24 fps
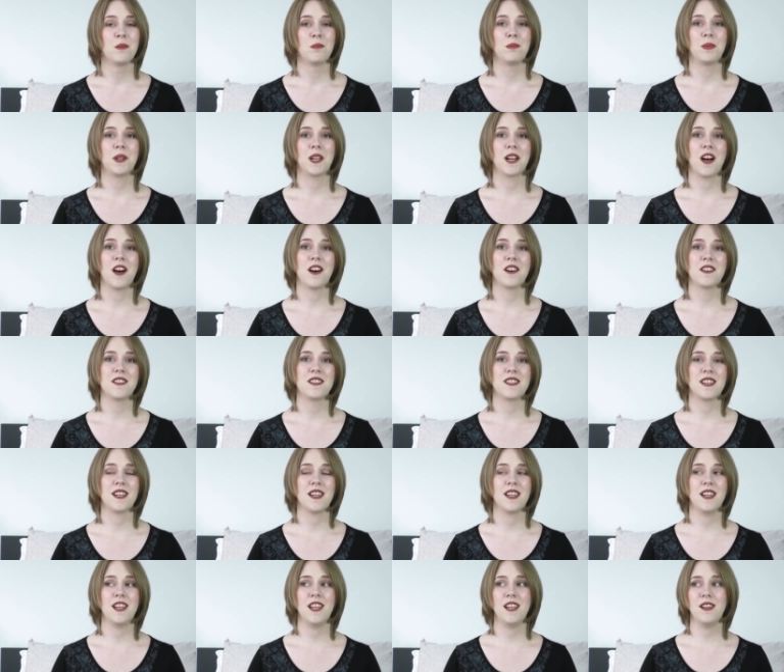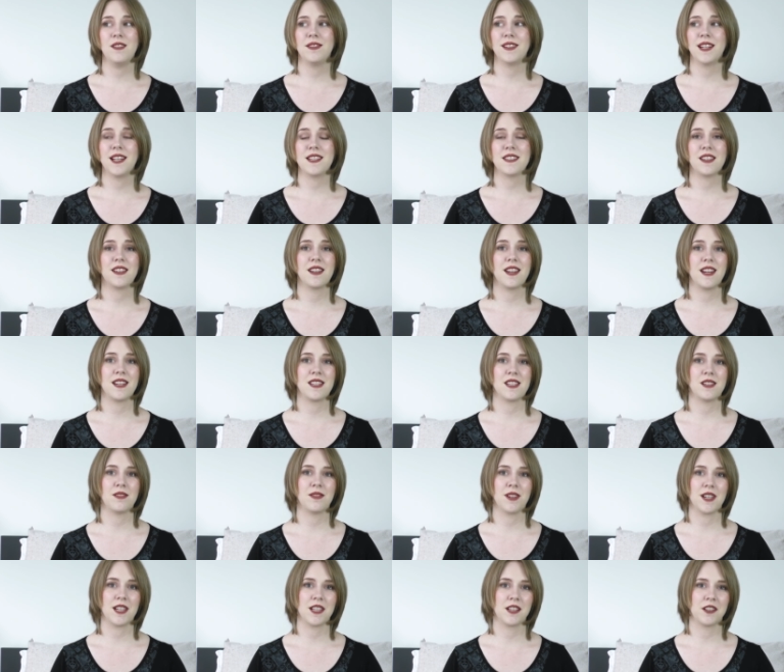because even as a
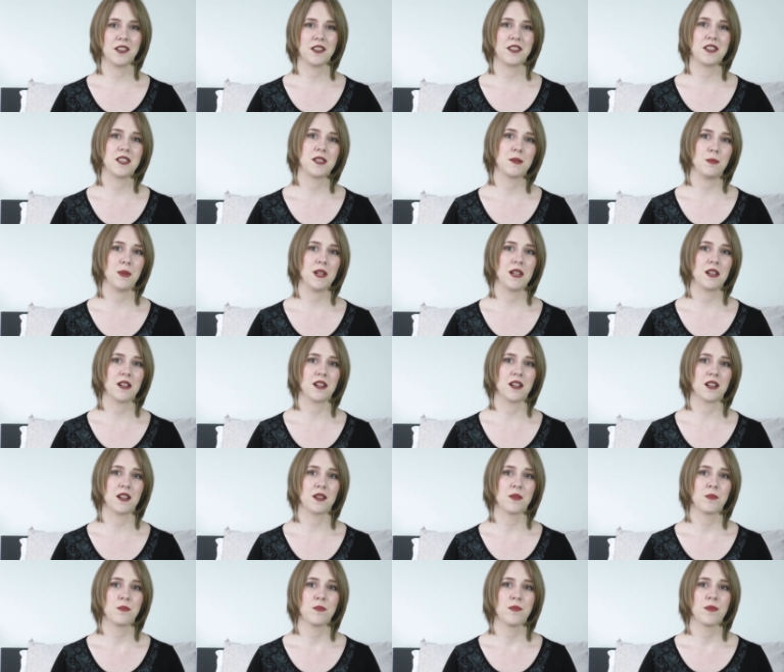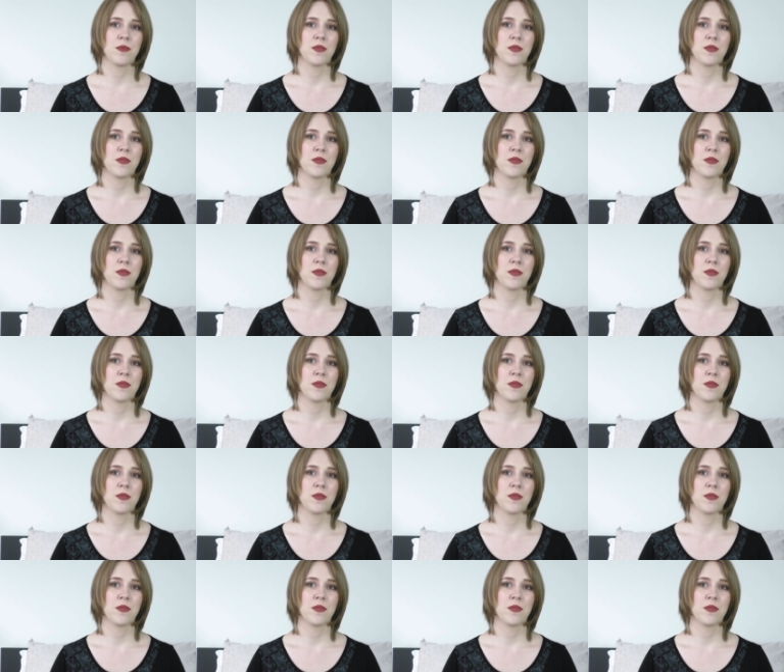native English speaker,